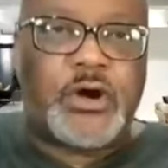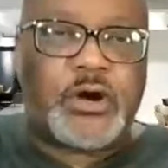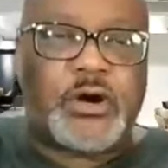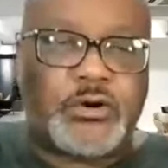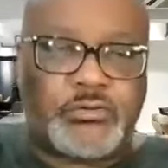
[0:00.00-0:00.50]
are
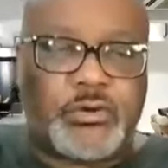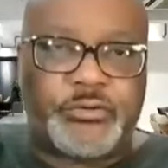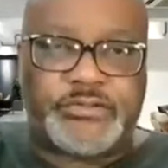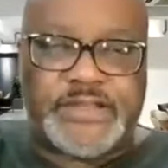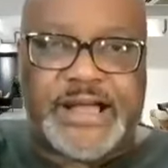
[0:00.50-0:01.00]
called growth
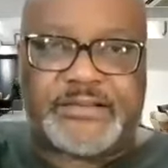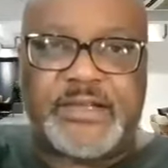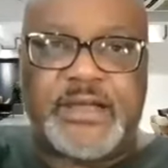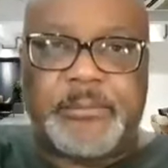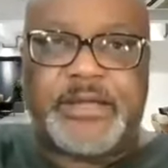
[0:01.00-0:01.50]
stocks
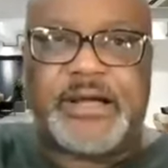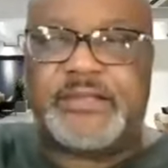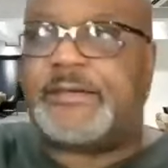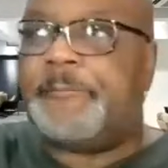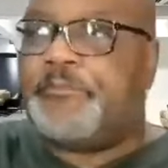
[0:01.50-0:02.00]

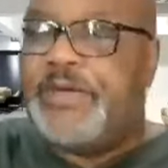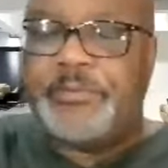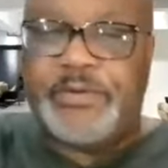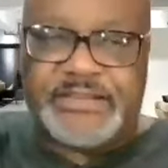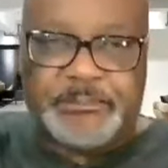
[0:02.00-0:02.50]
because
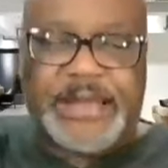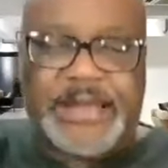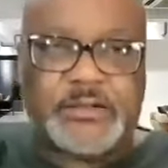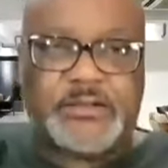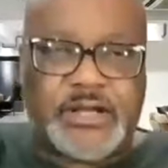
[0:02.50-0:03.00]
people expect expect
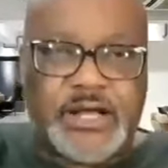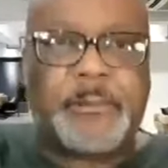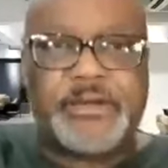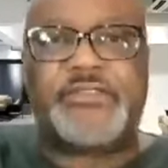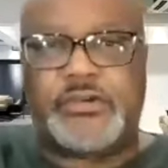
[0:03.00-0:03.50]
the, the
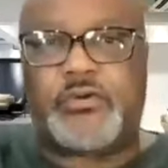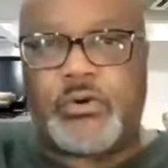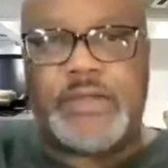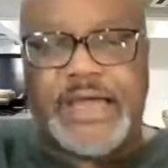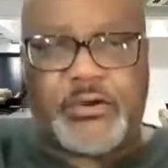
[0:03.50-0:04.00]
companies to grow
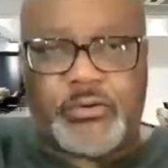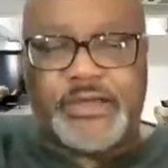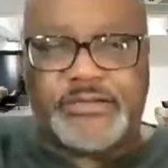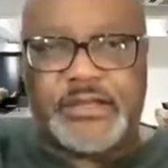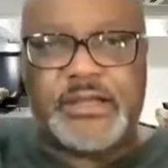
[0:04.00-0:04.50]
like
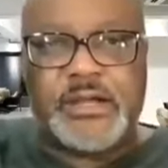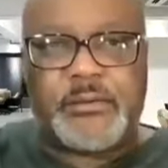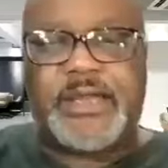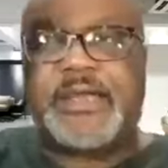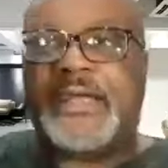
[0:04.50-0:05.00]
crazy,
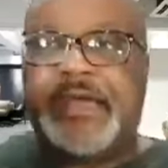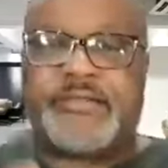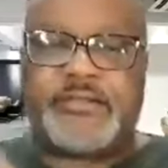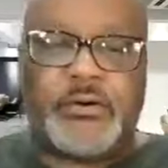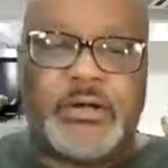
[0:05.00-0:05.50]
right? And
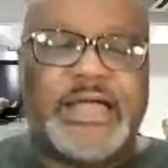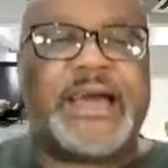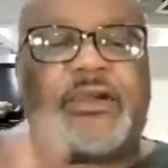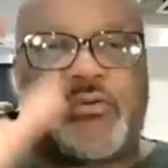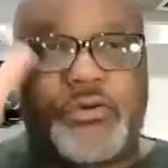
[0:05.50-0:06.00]
so a lot
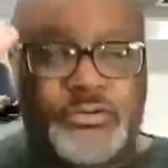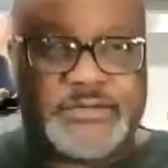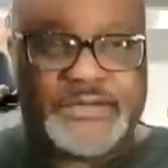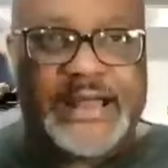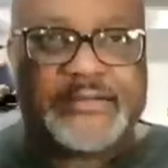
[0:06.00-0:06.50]
of growth
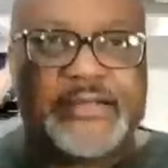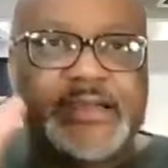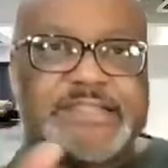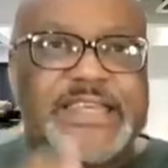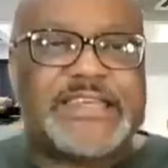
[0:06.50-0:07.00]
stocks
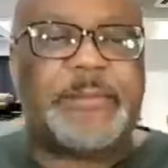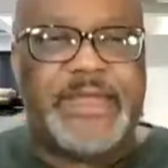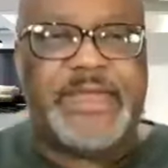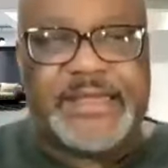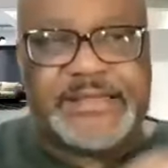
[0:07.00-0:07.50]
tend to
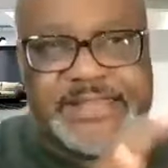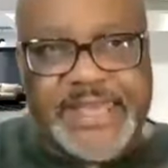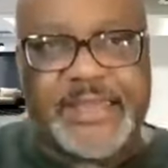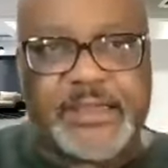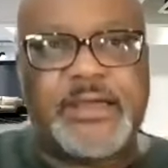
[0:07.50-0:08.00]
be in
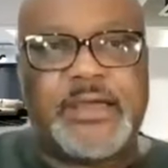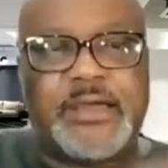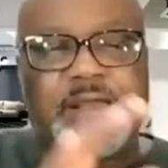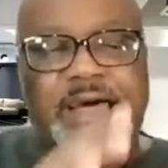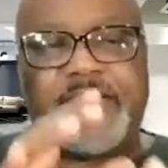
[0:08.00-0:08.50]
tech, and
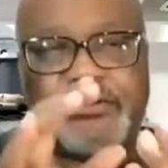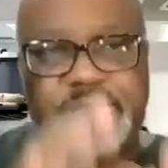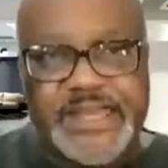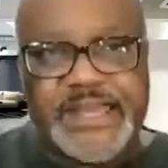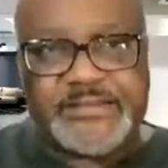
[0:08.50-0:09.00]
a lot of those
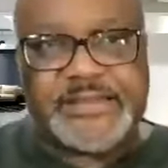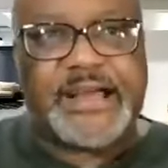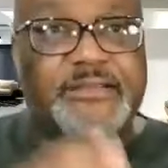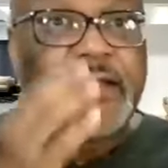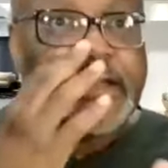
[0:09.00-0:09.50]
tech
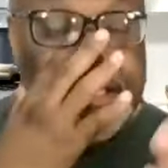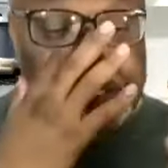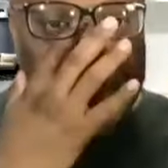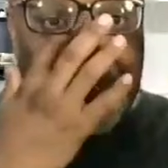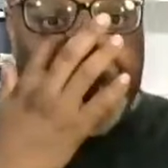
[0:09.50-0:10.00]
stocks tend
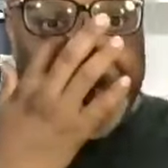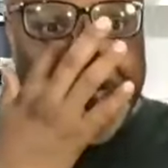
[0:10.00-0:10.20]
to be on the